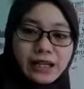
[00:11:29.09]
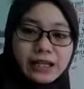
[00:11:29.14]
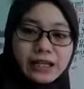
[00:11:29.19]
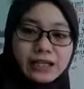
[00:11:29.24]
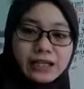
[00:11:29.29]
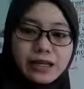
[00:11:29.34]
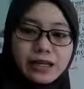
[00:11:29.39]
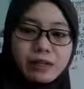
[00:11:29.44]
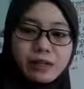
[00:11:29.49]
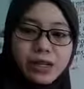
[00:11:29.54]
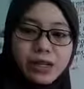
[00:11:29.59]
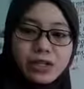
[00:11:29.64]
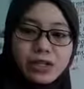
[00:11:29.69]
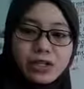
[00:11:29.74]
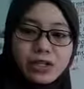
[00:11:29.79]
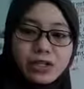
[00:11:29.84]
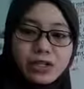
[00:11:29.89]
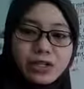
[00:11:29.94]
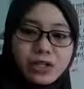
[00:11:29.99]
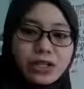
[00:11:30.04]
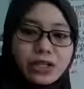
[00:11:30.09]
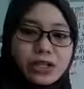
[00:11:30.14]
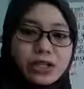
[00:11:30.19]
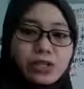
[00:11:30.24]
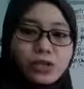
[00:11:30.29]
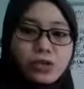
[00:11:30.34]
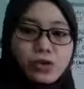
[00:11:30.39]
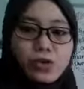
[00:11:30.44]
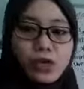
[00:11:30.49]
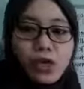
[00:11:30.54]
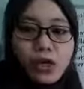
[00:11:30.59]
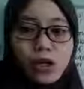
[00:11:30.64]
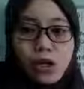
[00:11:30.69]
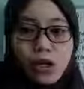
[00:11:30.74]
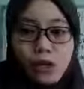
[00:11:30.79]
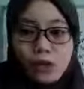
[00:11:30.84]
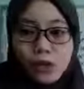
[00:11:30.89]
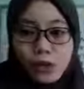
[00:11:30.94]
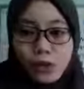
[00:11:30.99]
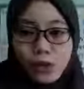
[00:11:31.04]
As I mentioned to
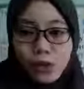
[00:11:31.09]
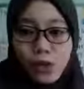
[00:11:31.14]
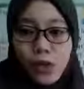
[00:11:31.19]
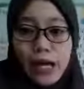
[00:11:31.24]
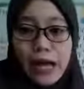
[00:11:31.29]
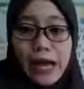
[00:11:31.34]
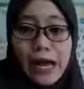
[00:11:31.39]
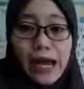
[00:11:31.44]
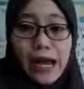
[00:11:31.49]
all of you,